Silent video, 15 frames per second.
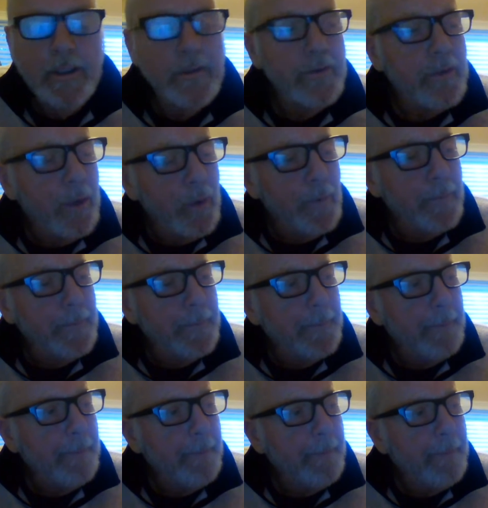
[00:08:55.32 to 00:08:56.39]
So,
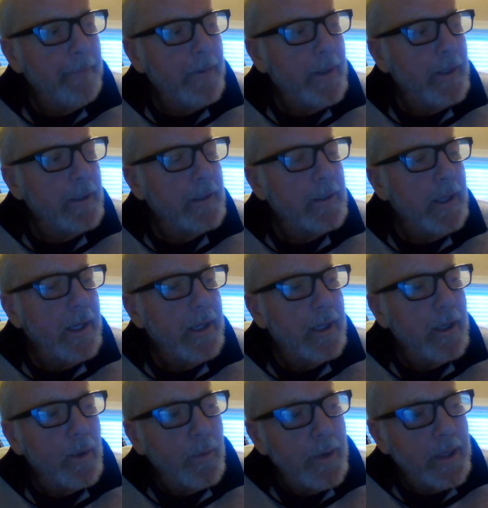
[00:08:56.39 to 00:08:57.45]
take
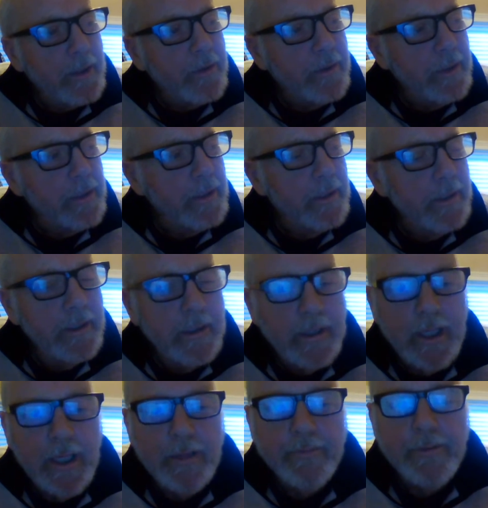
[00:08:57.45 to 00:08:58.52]
correction
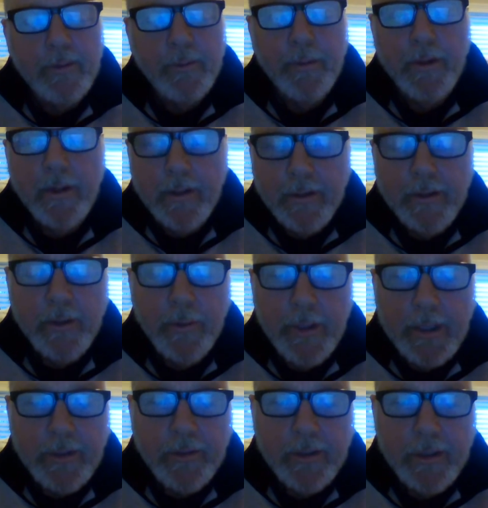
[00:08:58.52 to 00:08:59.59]
if it's part of the
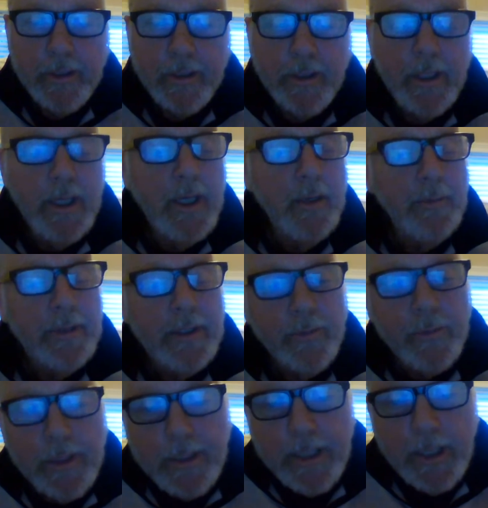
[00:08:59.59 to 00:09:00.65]
direction. Because
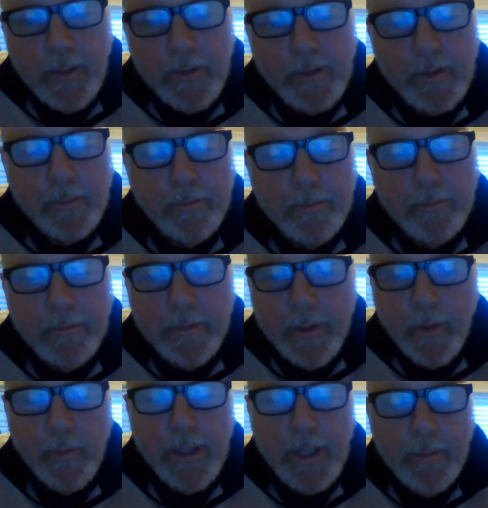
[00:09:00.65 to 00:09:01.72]
right now, it's, you
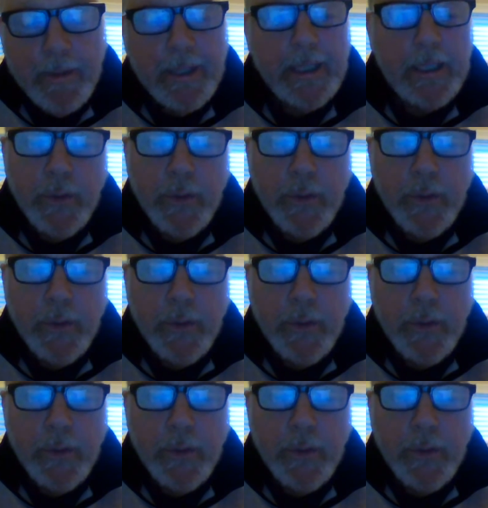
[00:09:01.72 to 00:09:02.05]
know, we got to make a